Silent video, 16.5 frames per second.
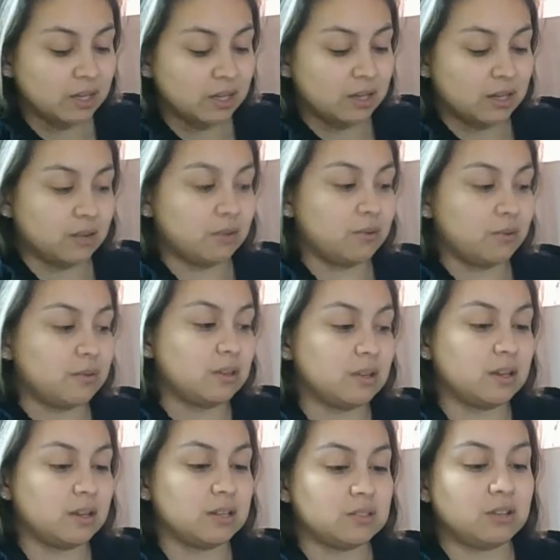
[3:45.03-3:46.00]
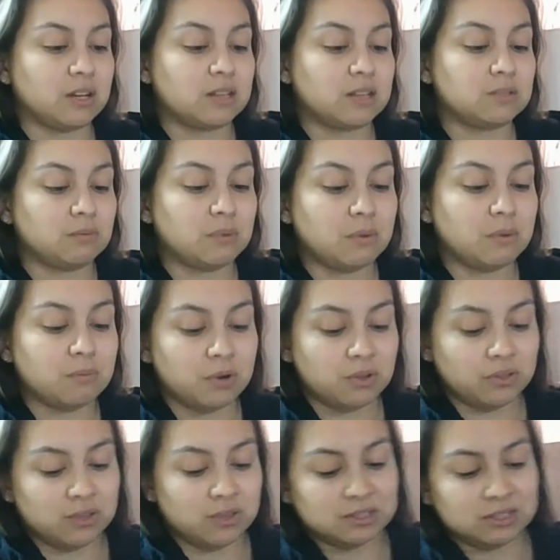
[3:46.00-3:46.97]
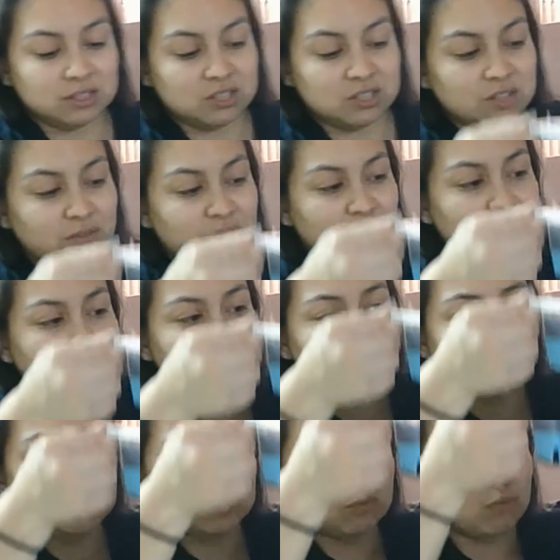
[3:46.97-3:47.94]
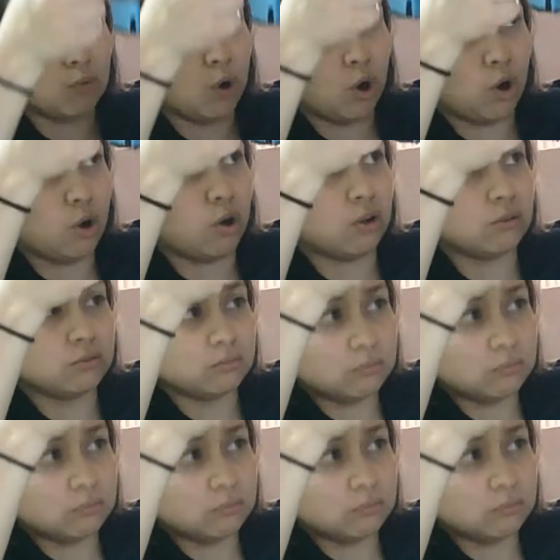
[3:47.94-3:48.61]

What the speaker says: Now, as you guys remember, this is a very small